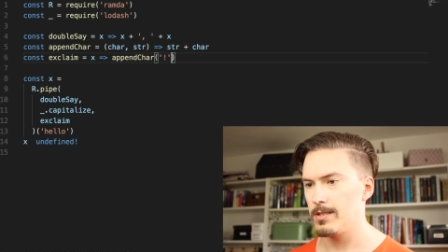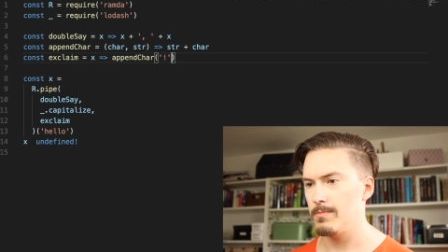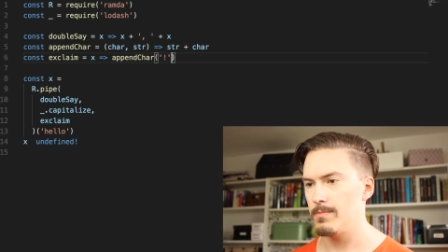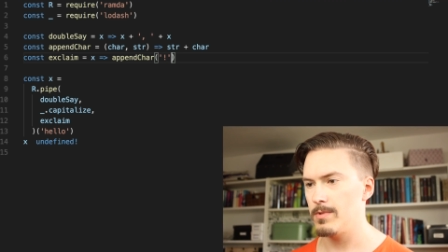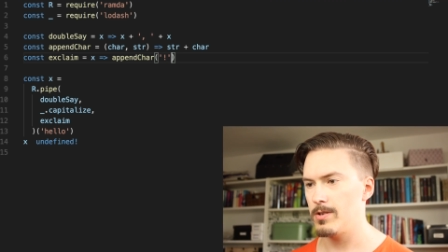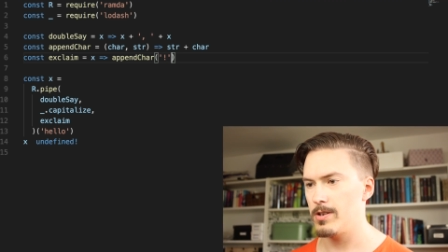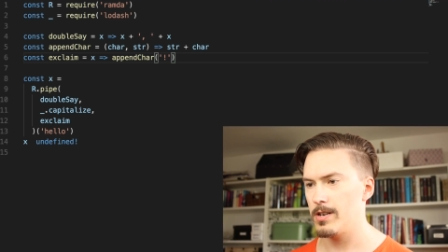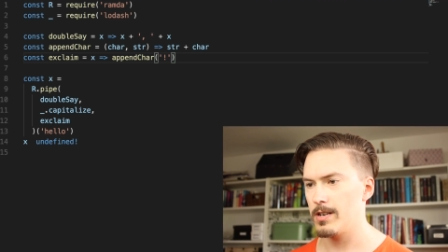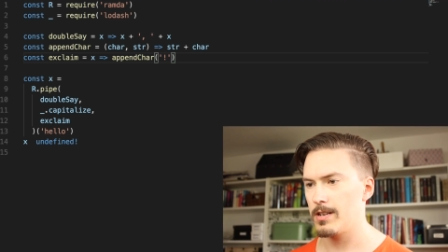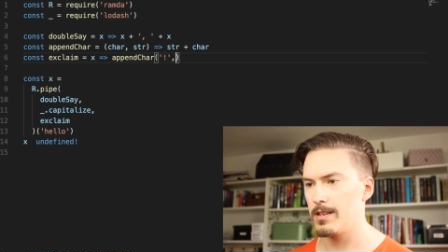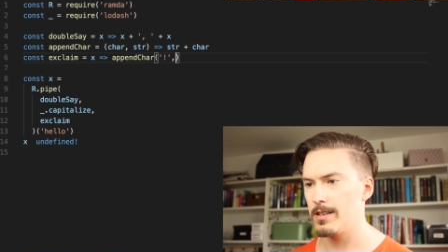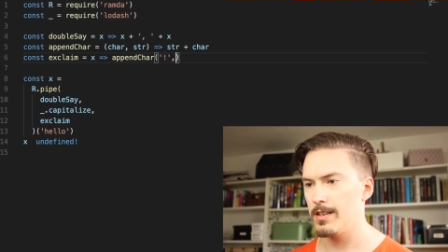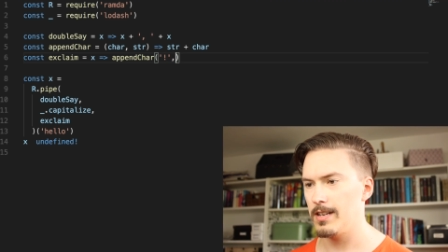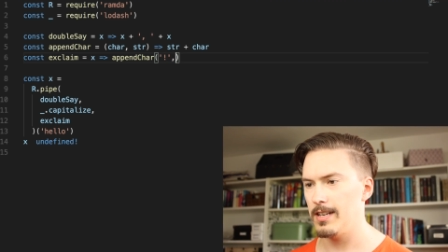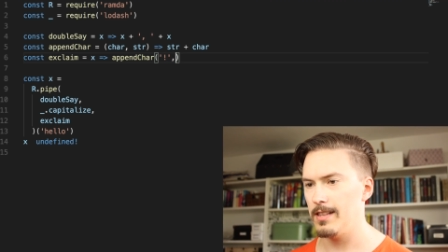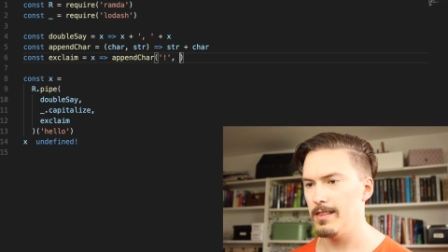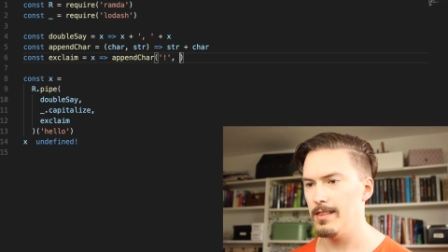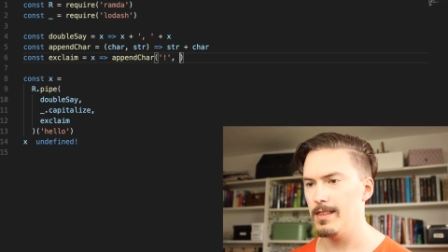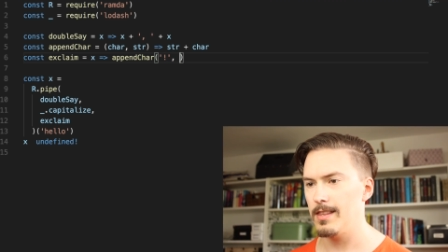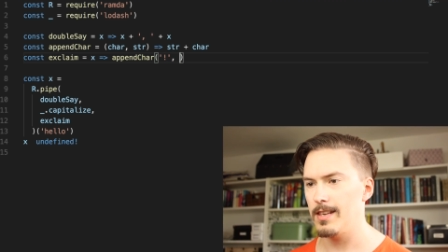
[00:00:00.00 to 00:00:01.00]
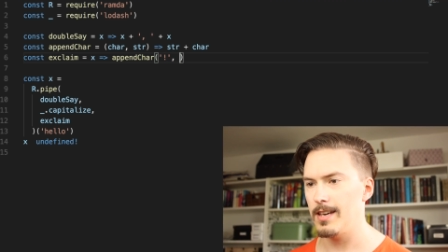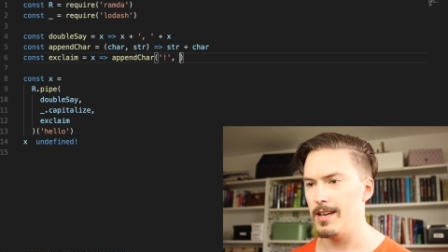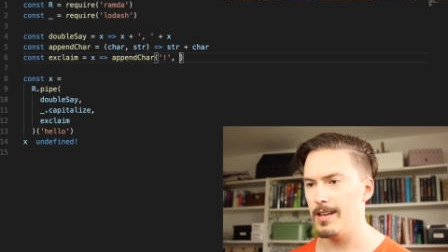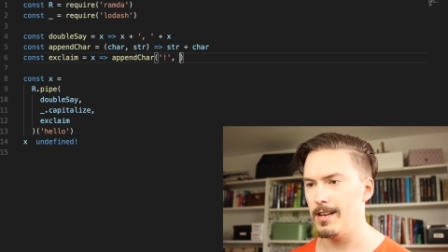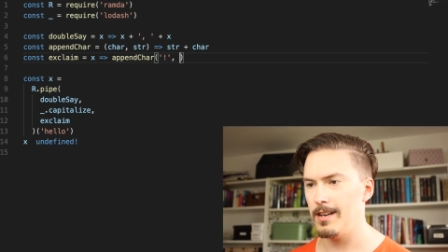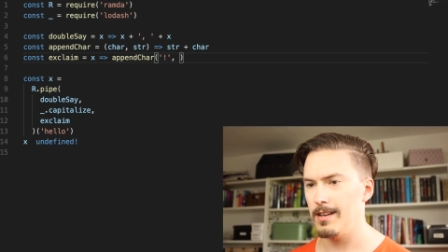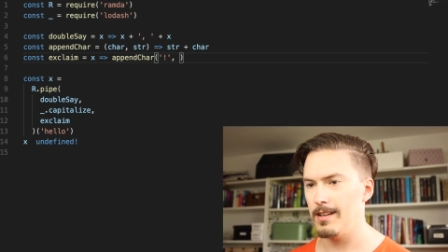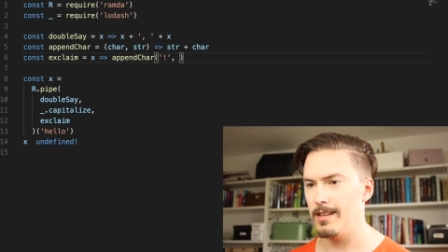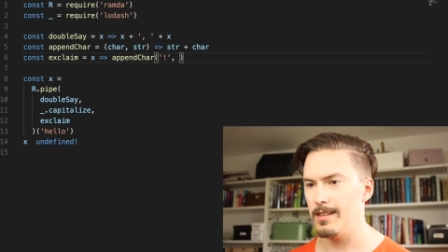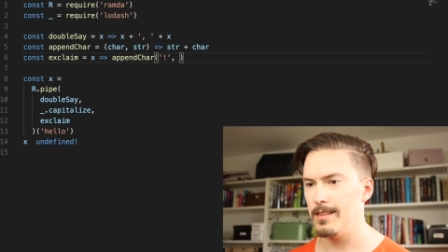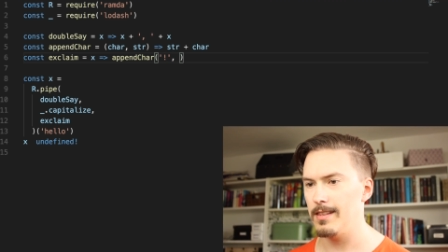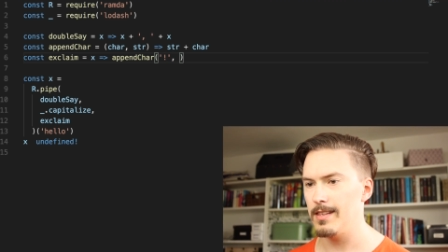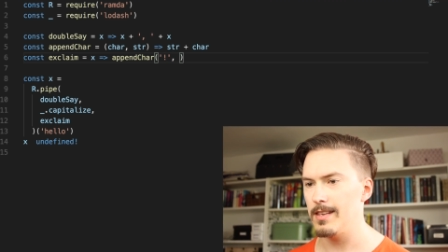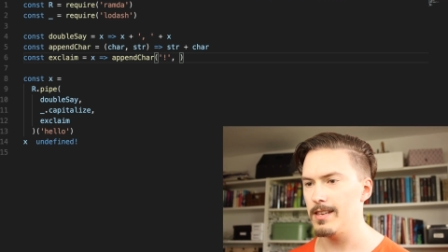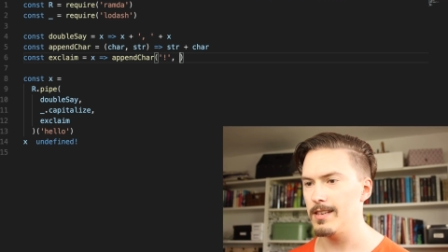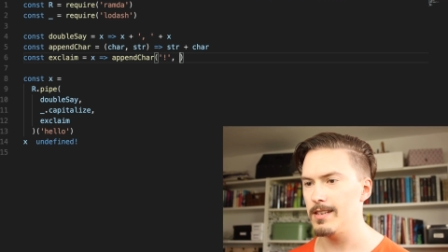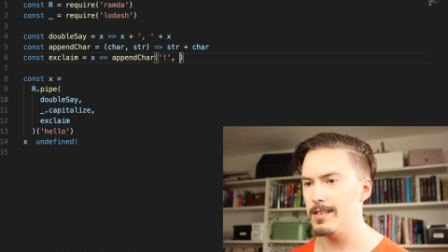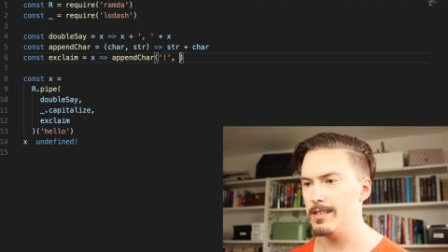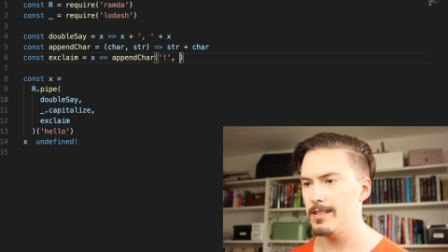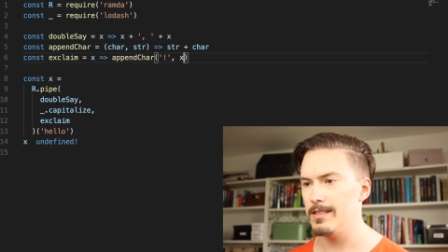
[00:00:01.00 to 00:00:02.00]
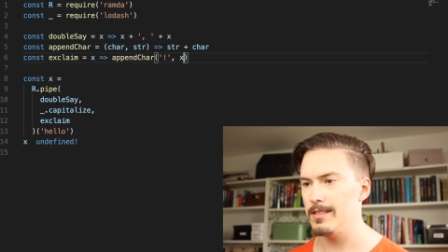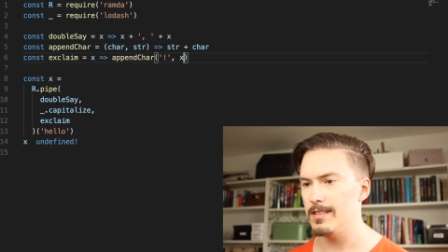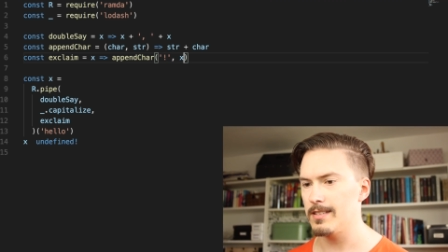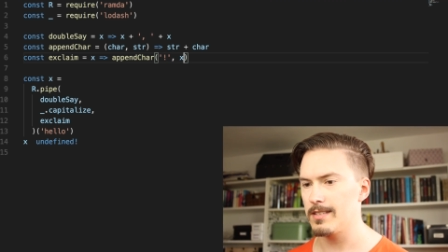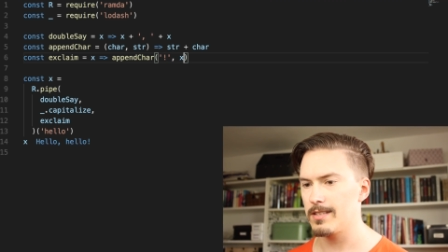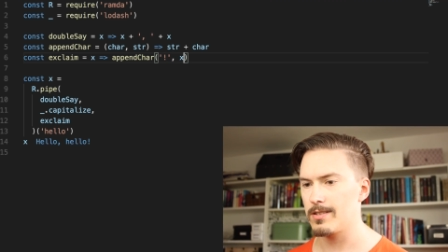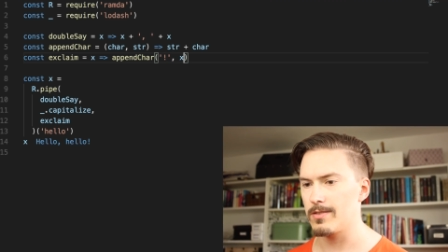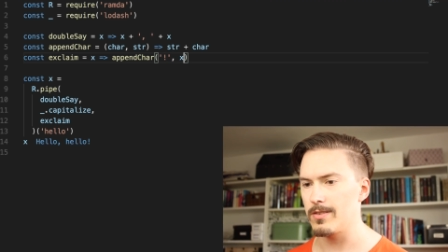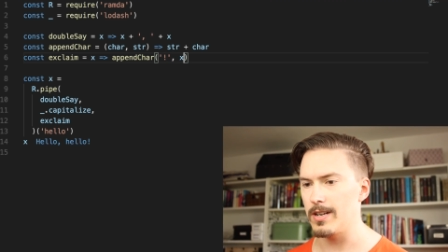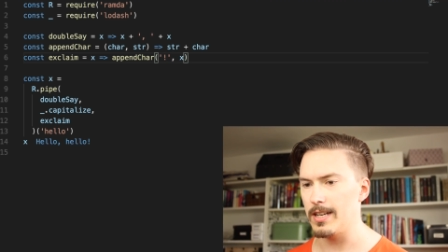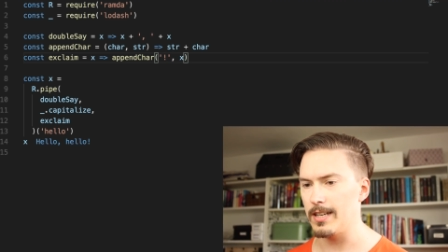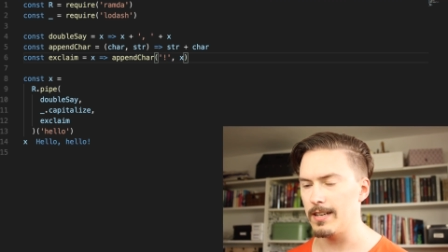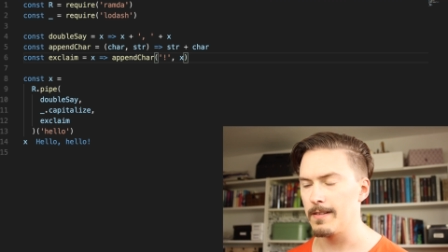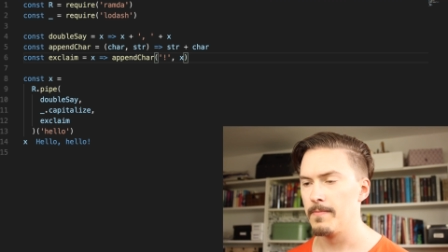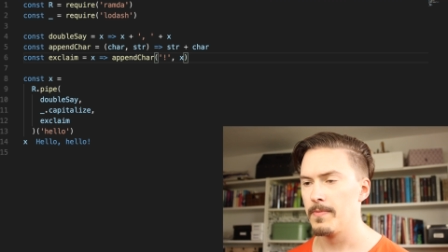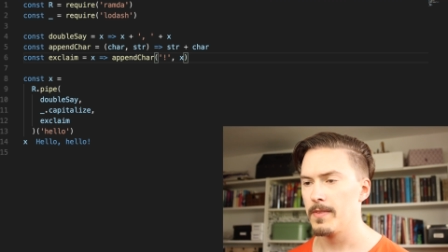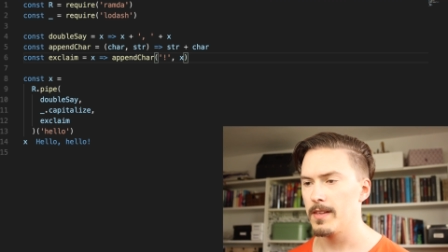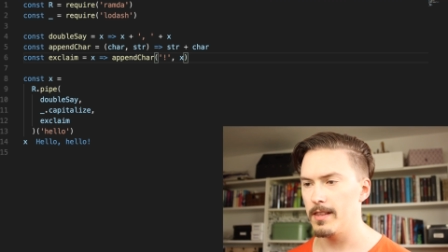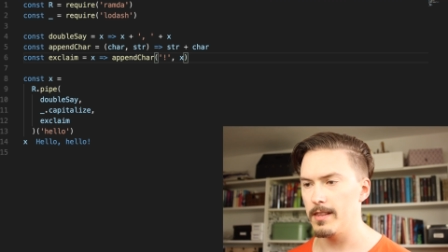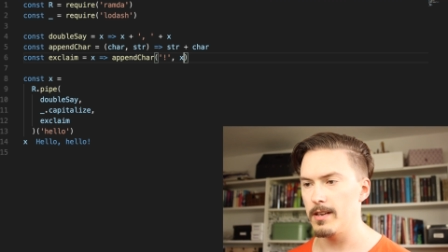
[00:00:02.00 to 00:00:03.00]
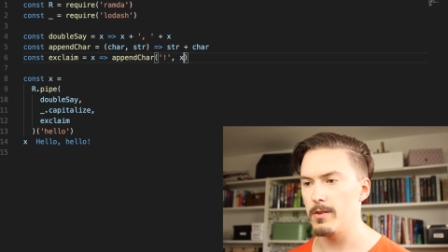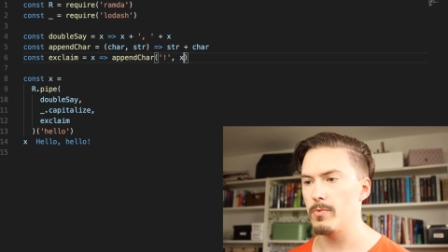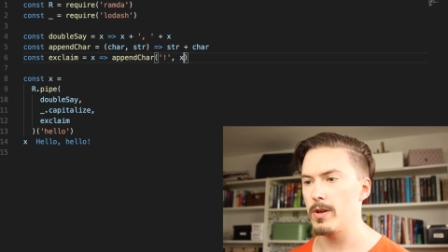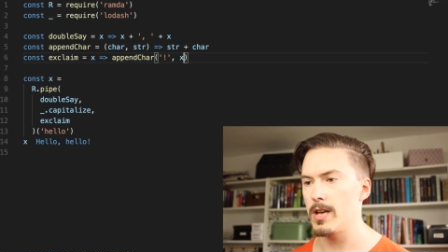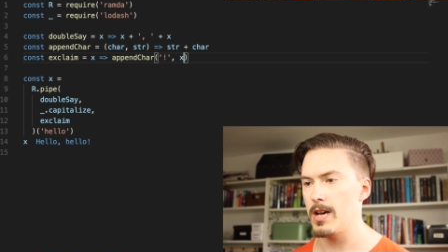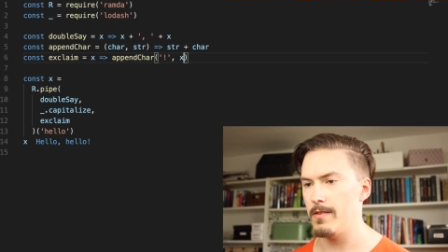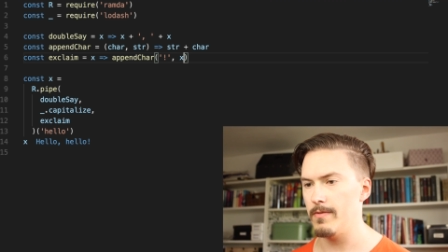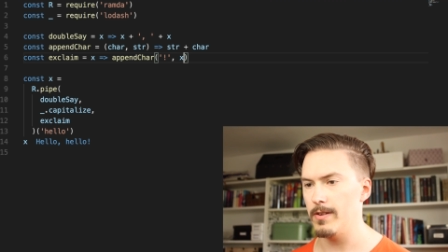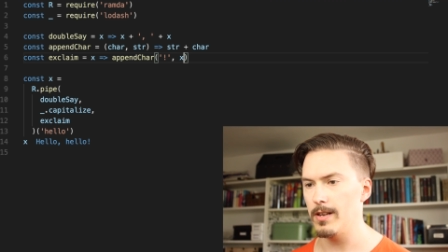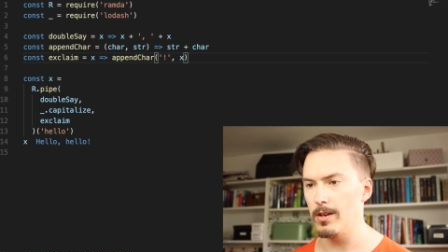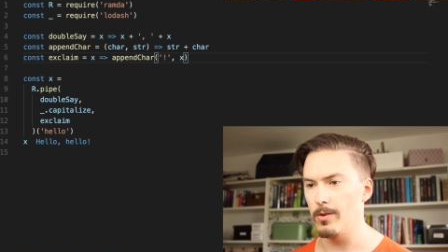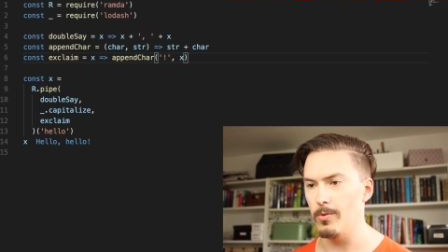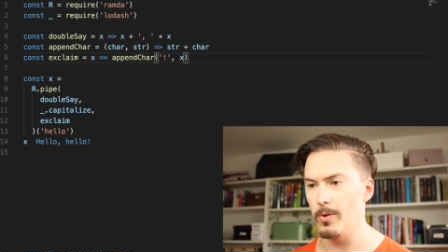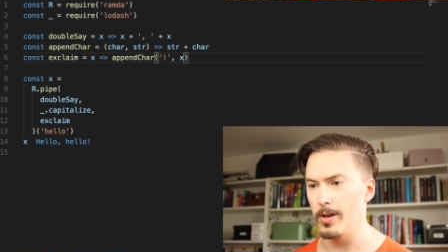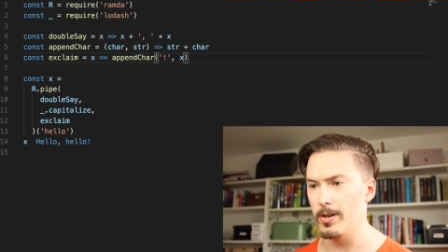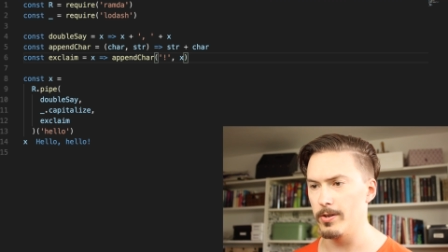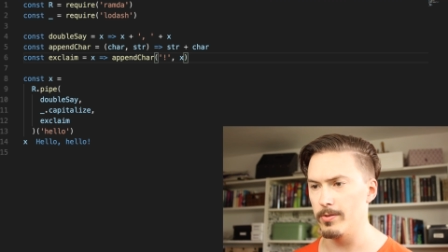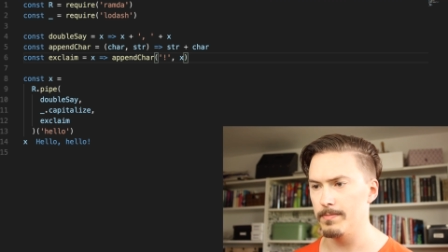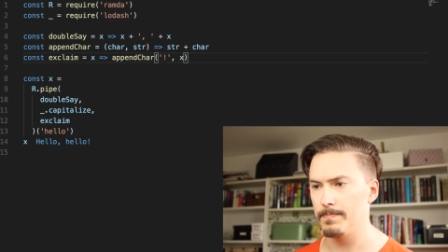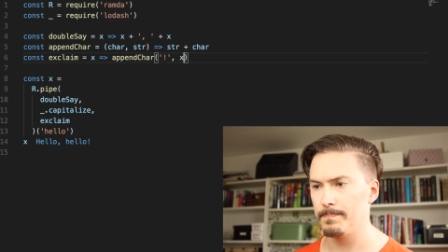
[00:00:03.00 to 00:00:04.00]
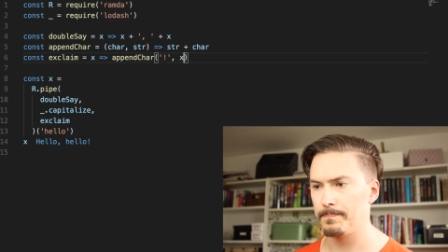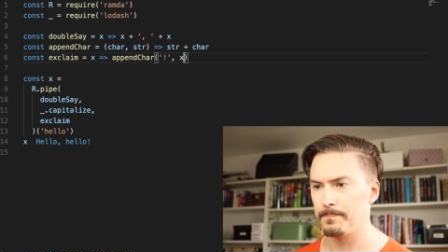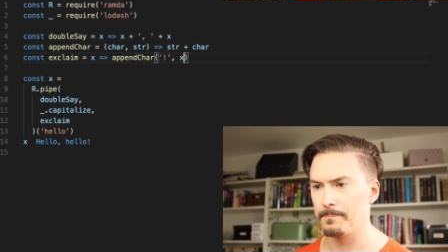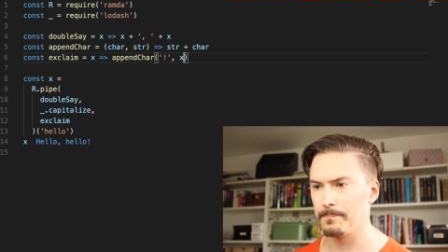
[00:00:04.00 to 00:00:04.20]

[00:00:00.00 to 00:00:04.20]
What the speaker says: mark and then the string, and then we have hello hello.